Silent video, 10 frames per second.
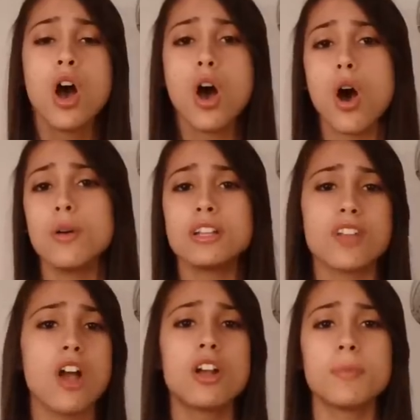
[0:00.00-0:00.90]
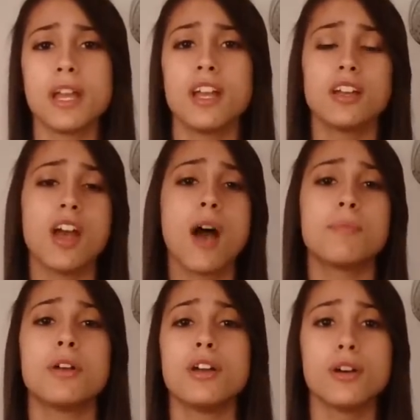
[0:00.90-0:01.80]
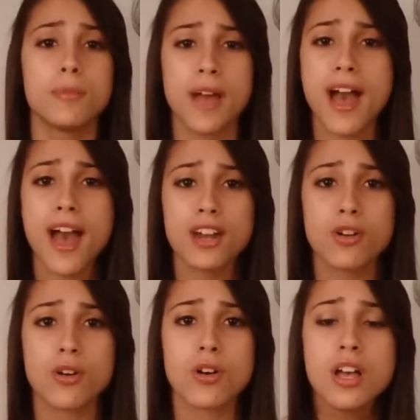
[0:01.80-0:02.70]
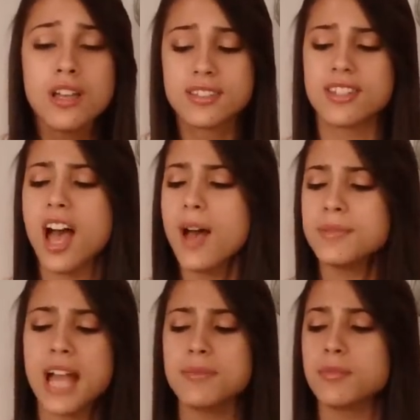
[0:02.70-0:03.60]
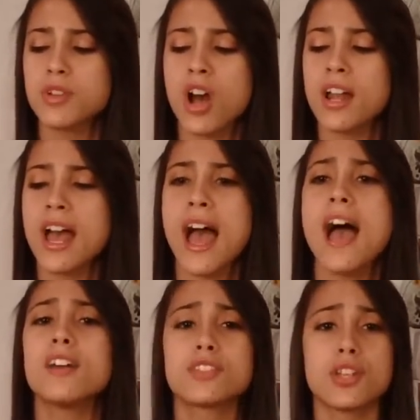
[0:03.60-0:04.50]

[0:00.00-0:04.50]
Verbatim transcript: Always gonna be an uphill battle. Sometimes I'm gonna have to